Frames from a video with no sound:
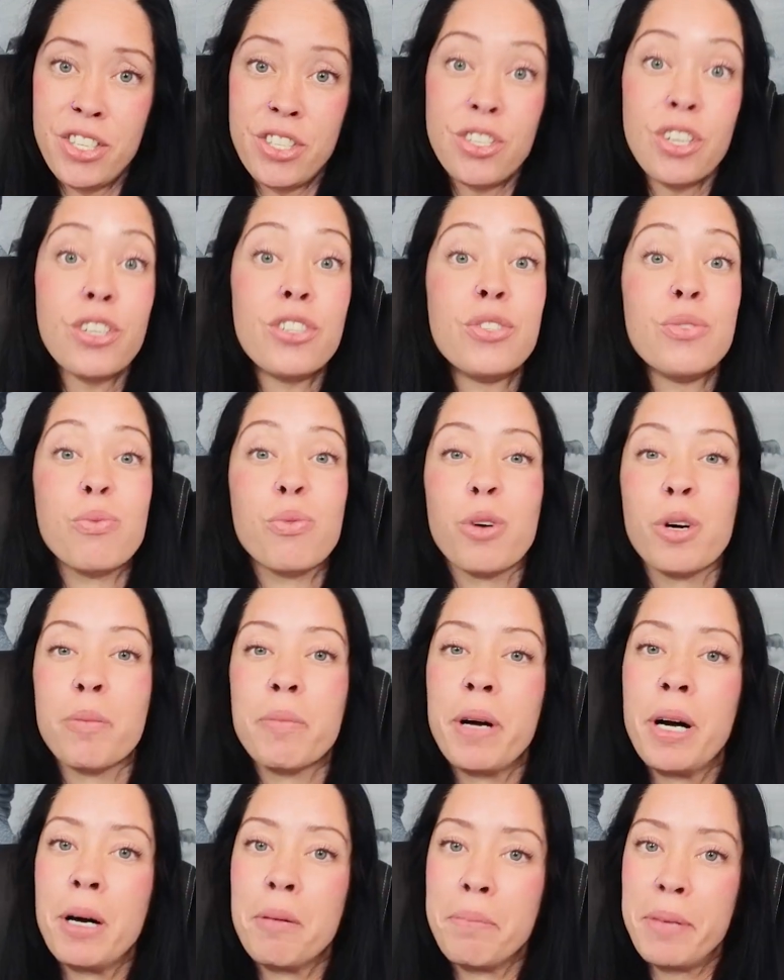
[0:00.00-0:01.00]
start to
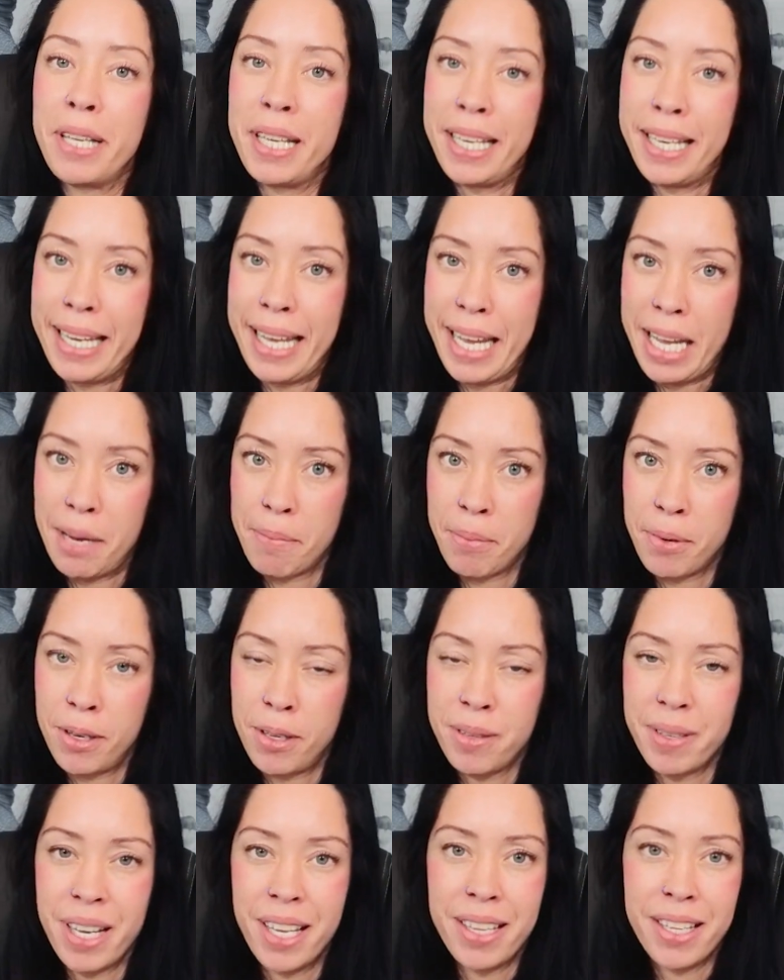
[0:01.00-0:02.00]
warm up in
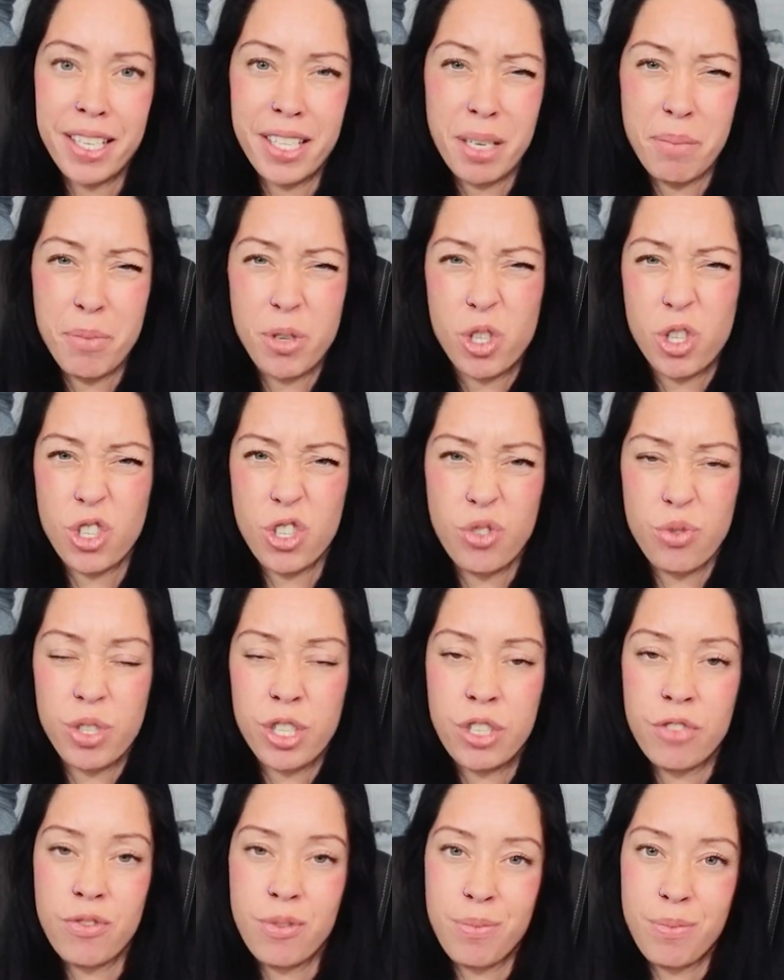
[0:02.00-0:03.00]
April and the temperatures
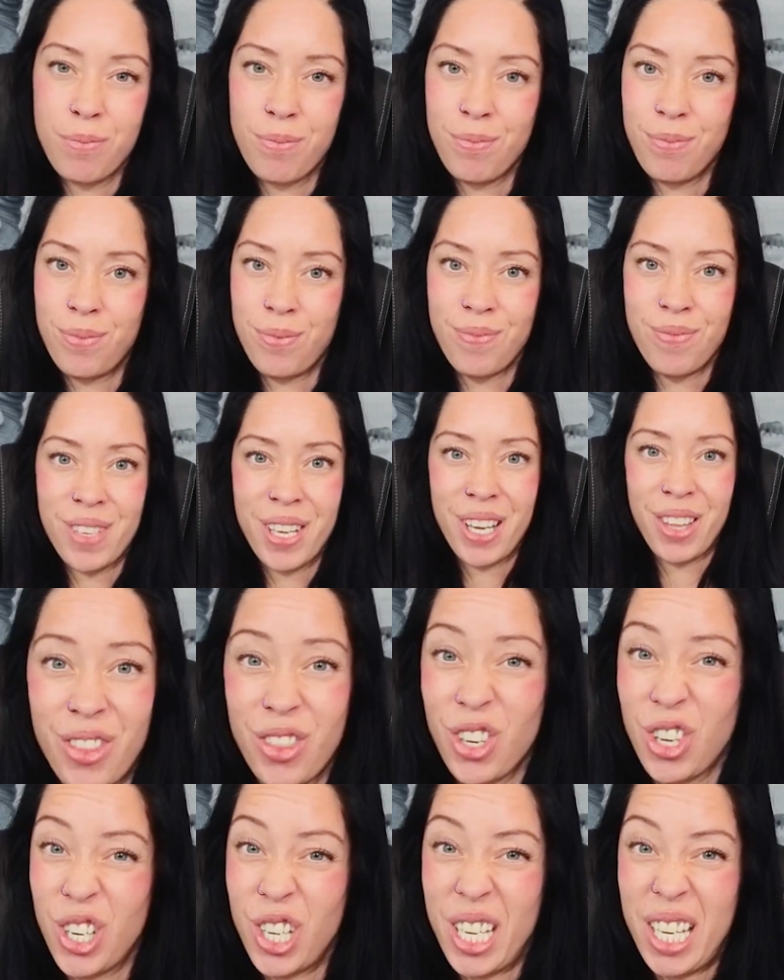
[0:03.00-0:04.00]
range from like
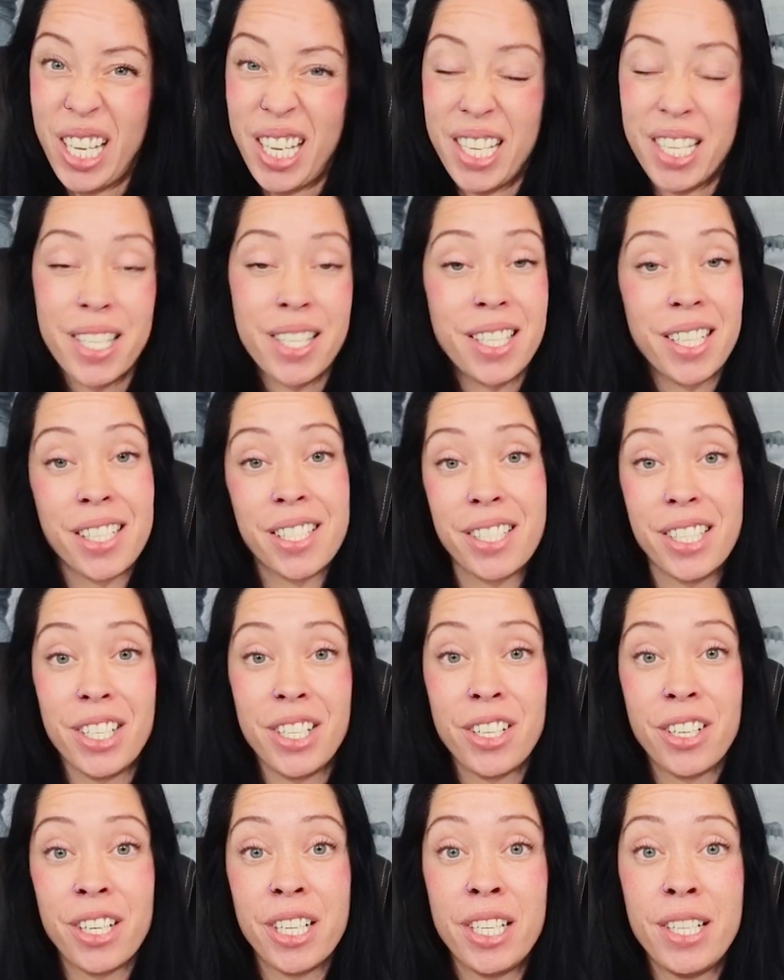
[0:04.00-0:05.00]
30 to 60
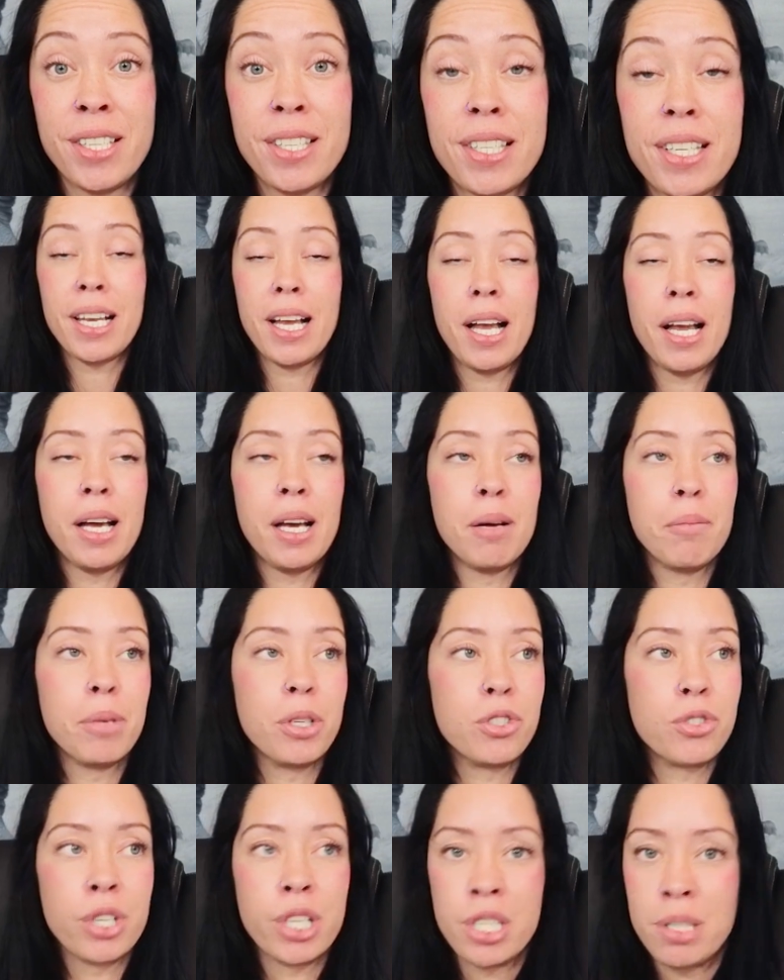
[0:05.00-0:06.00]
degrees.
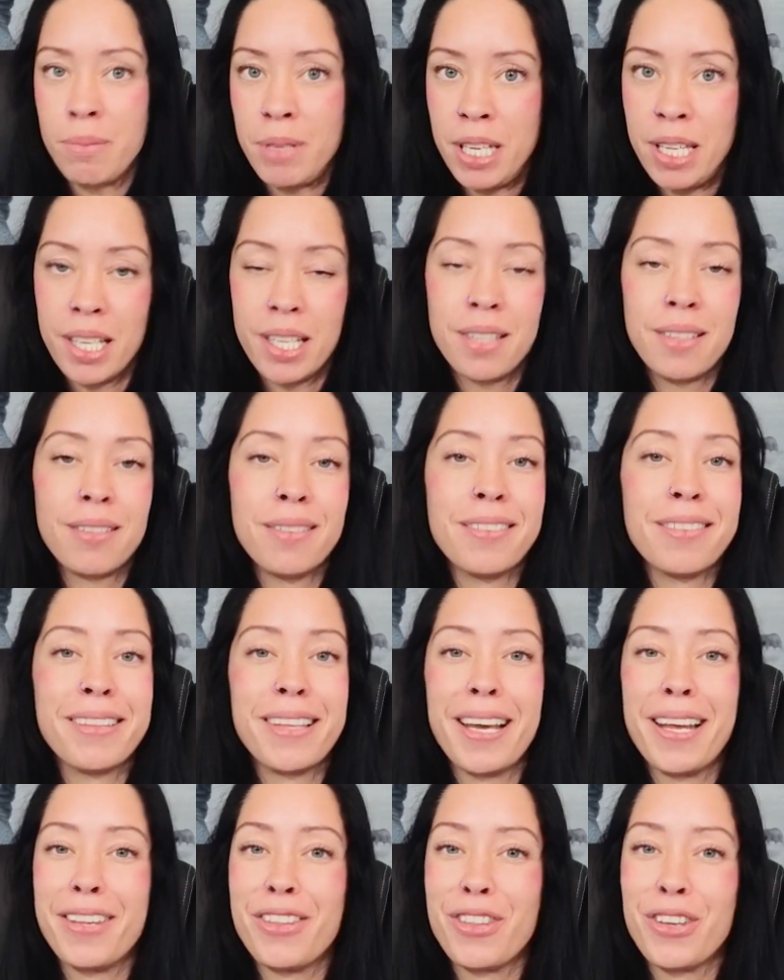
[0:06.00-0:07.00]
But trust me,
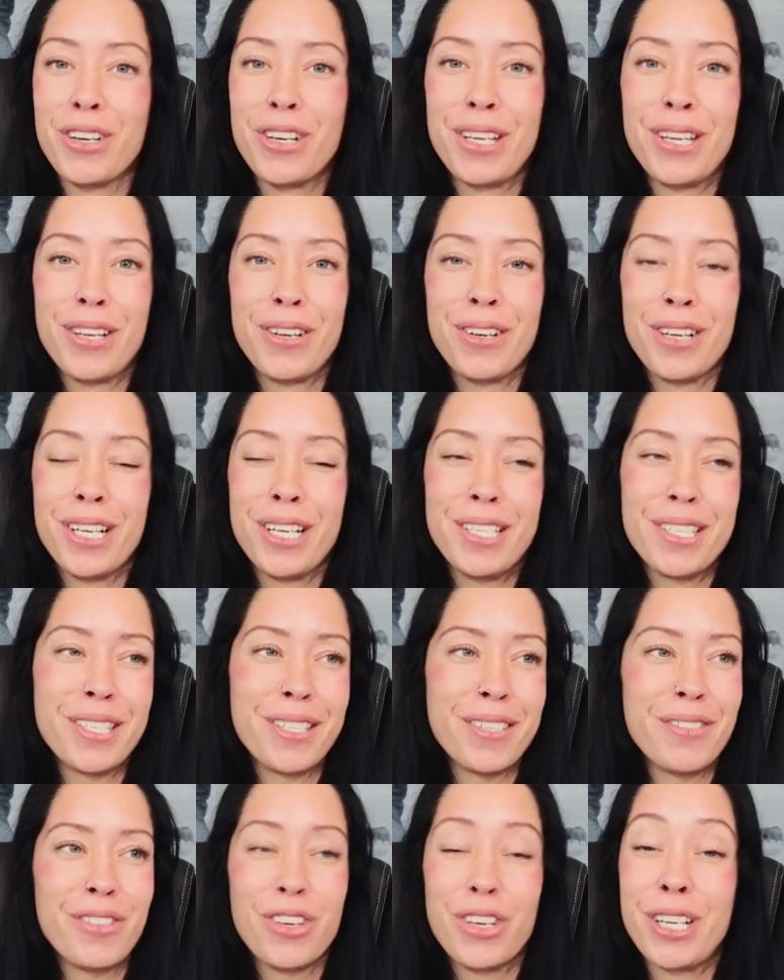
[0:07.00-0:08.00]
that 30
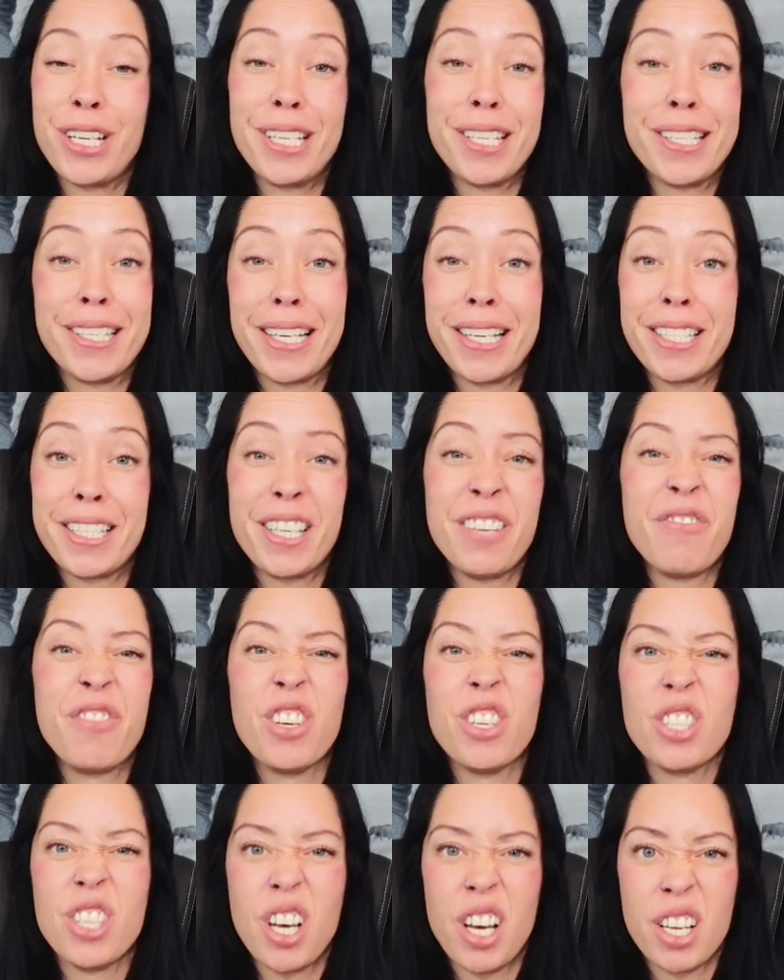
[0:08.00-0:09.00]
to 60
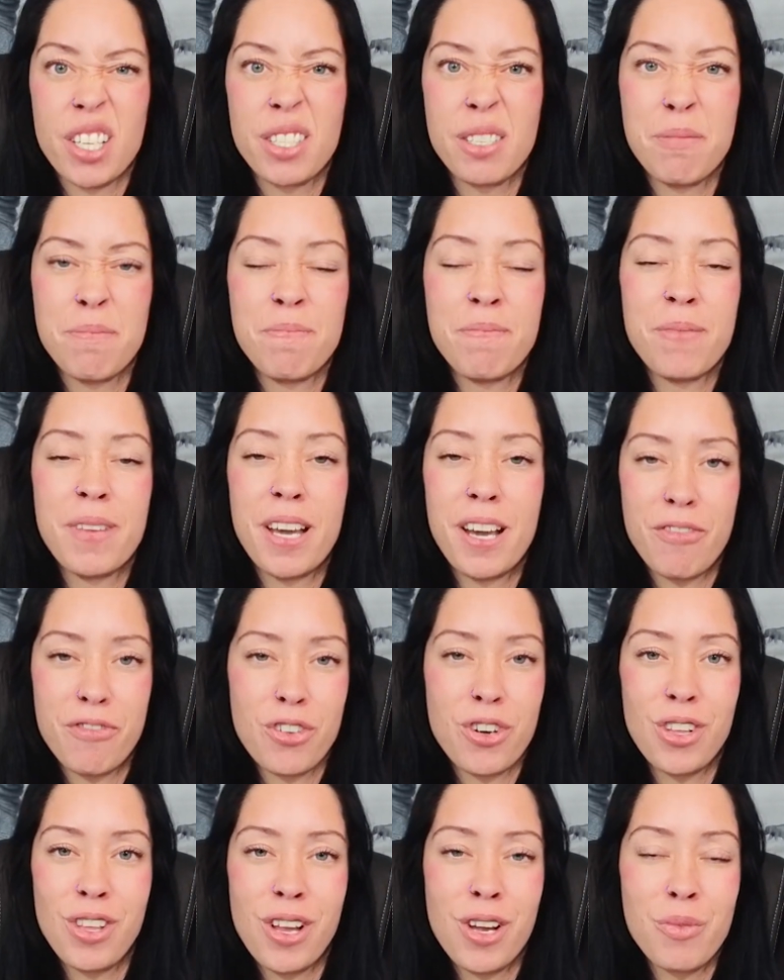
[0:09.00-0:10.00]
feels awesome
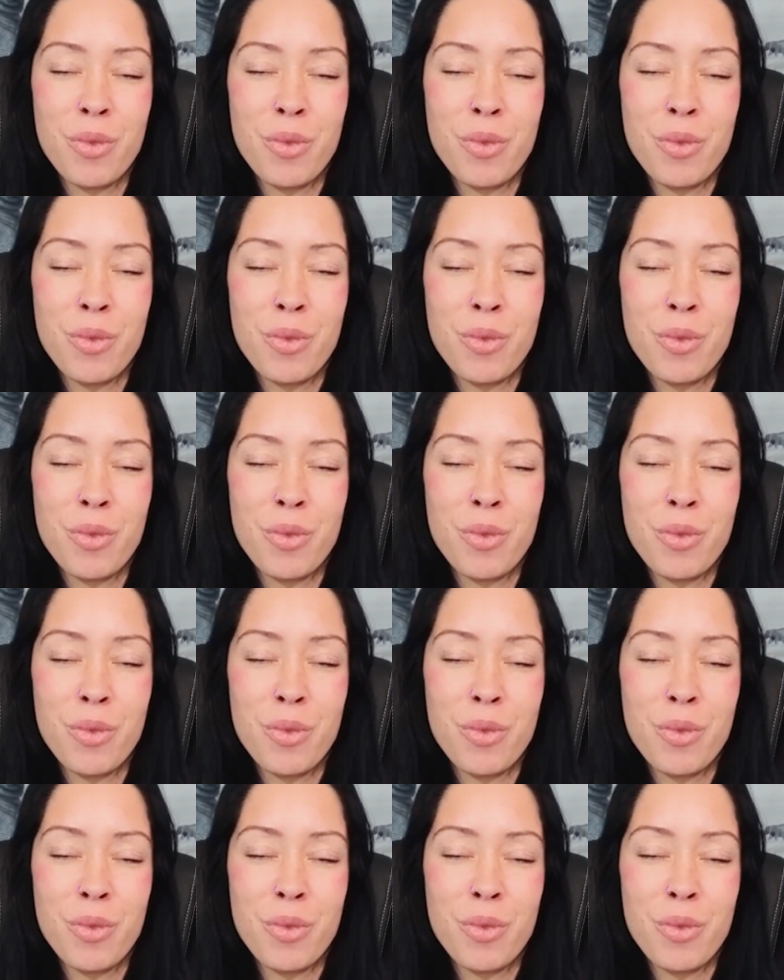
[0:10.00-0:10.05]
after a long